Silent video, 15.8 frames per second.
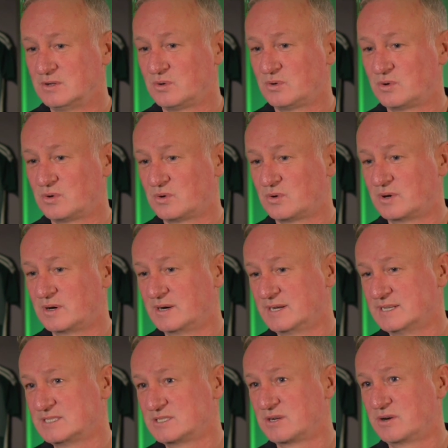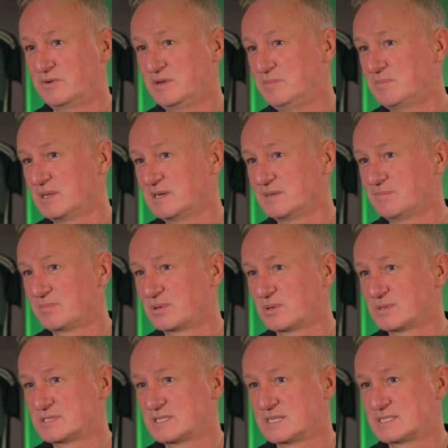or is there a rebuilding
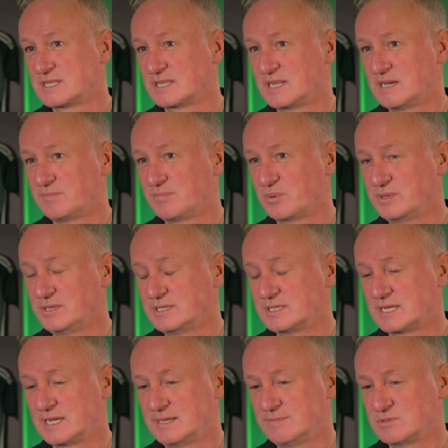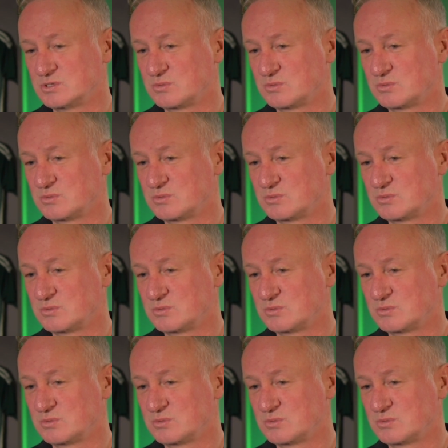process at that point in time as